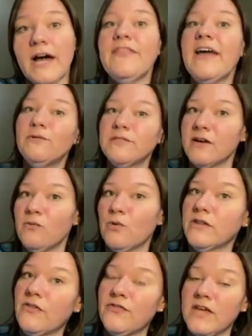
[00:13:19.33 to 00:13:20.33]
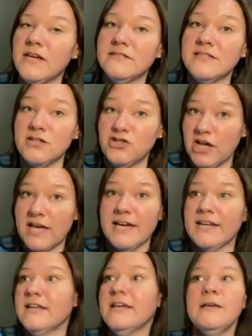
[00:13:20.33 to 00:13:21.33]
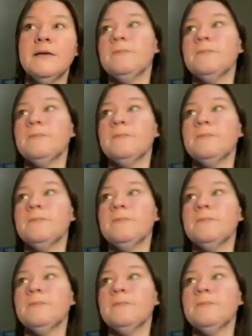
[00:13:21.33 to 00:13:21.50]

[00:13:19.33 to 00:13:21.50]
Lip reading: And that was like one of the things that Jan